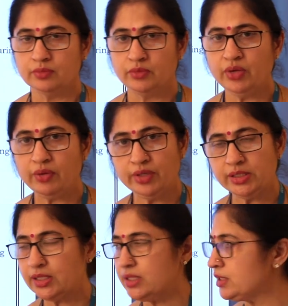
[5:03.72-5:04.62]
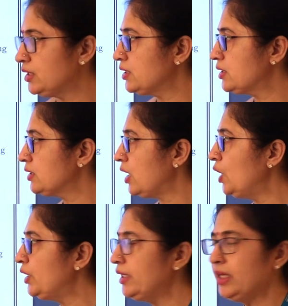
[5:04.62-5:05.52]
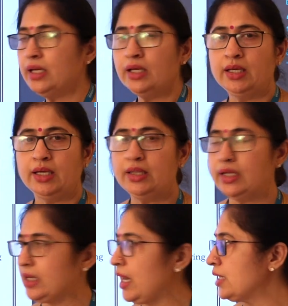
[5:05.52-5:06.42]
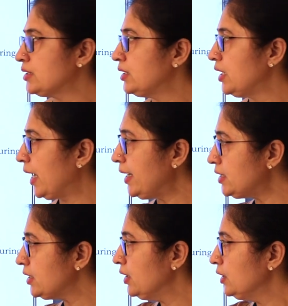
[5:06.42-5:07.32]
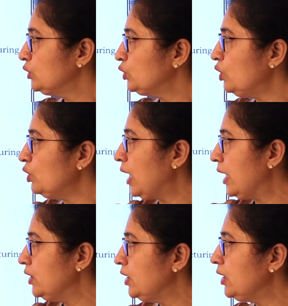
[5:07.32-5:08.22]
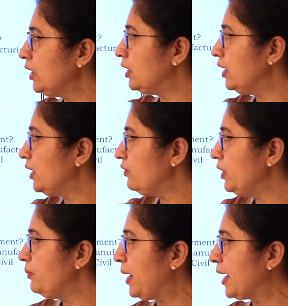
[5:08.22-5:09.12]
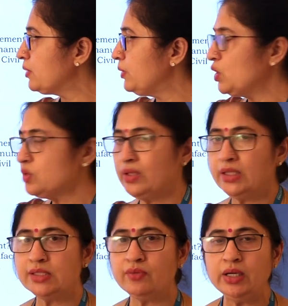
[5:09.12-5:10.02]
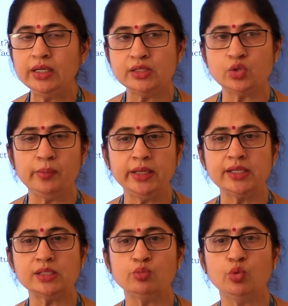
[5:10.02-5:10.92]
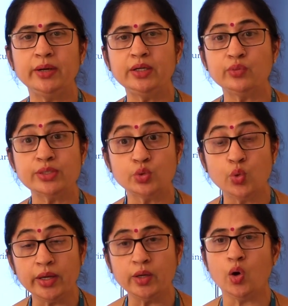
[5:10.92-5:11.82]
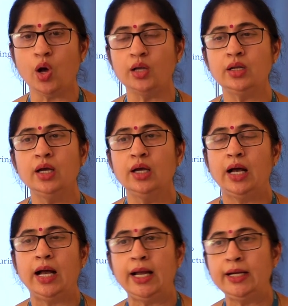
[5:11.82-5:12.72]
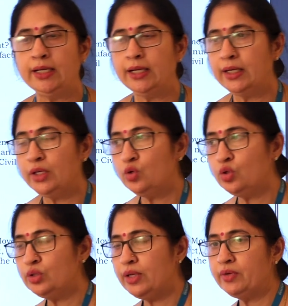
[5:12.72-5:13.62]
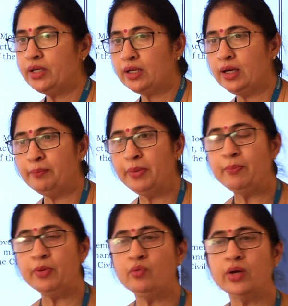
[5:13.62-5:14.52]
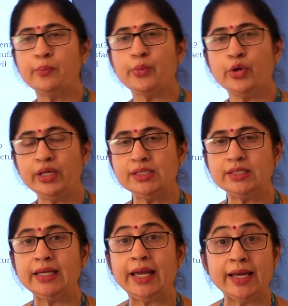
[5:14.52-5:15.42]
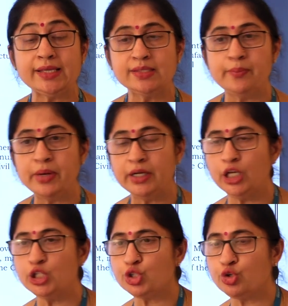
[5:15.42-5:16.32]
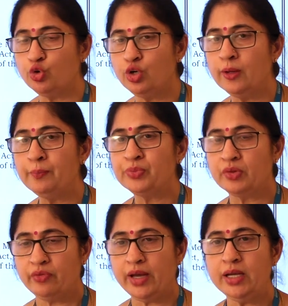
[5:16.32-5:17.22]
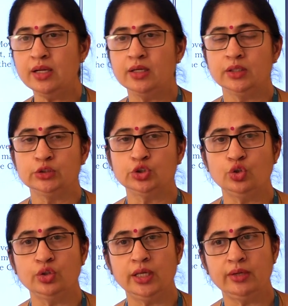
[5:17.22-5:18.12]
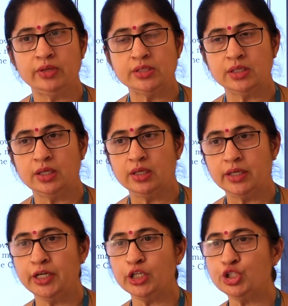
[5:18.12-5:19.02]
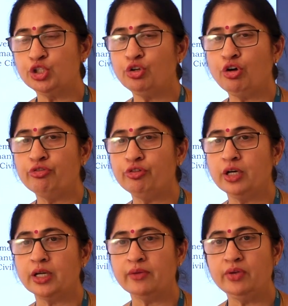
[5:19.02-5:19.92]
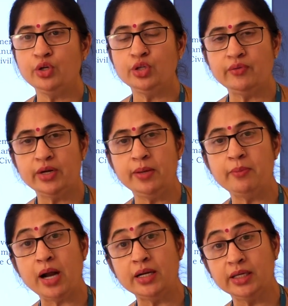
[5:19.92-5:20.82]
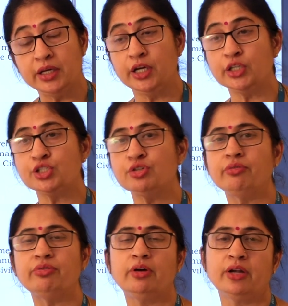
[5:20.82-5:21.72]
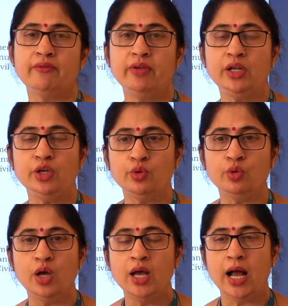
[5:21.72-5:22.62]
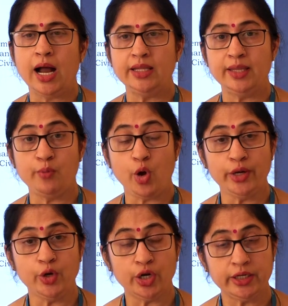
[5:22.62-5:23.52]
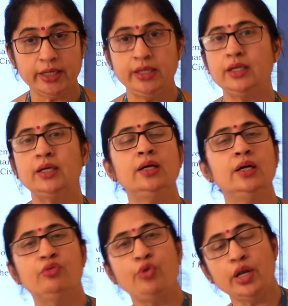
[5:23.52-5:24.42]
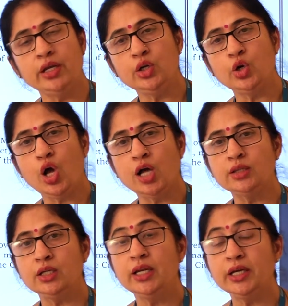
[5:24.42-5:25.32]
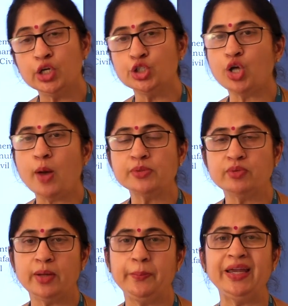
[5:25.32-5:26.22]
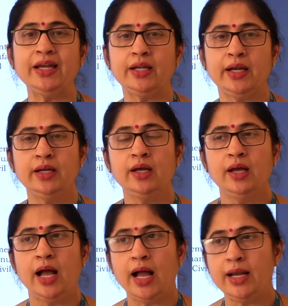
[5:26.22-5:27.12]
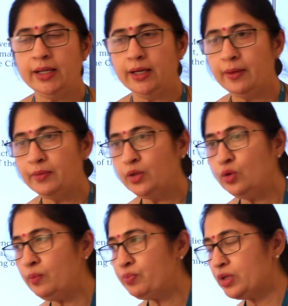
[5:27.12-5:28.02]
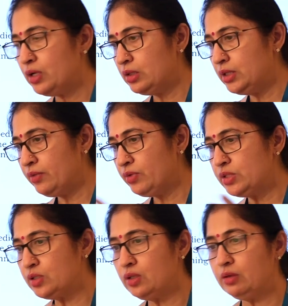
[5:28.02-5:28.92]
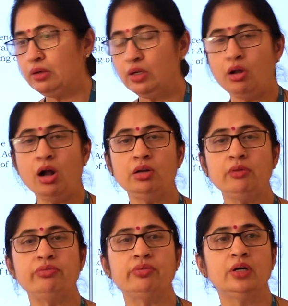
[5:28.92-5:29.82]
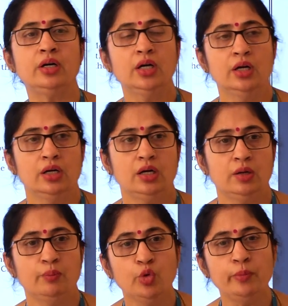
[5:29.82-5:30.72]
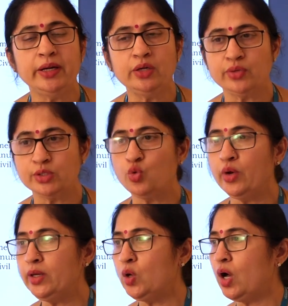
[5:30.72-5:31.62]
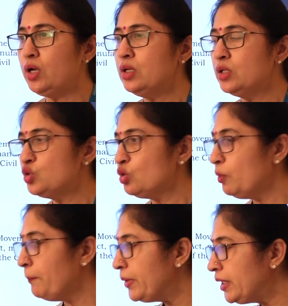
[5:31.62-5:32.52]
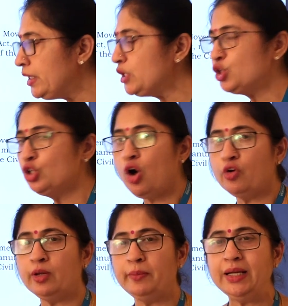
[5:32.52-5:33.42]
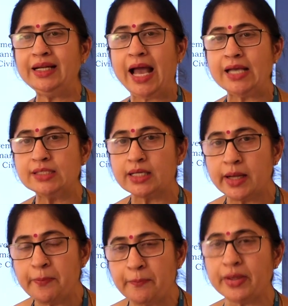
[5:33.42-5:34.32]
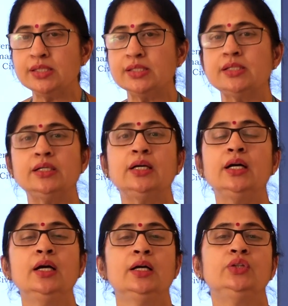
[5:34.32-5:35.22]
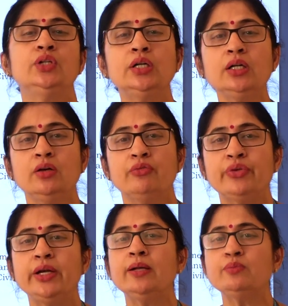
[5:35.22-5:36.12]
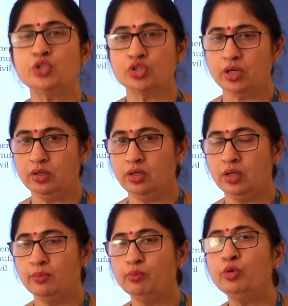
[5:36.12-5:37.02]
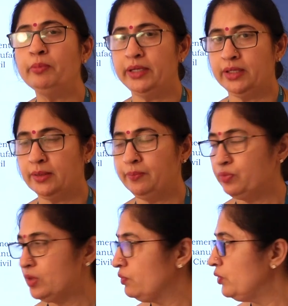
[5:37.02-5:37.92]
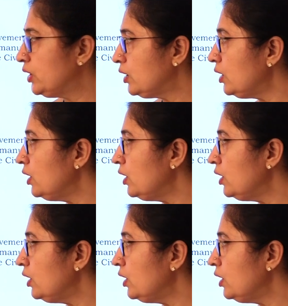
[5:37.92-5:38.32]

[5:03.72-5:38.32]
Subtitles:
We have discussed this already in the class, right? So Gandhi-Irwin Pact, because when the civil disobedience movement was going on and there were people were protesting against the British rule, fine? So there was a reduction of revenue. They were demanding reduction of revenue, and they boycotted foreign cloth. Liquor shops were picketed, and there was a lot of movement was going on. So British government has repressed the freedom struggle movement, with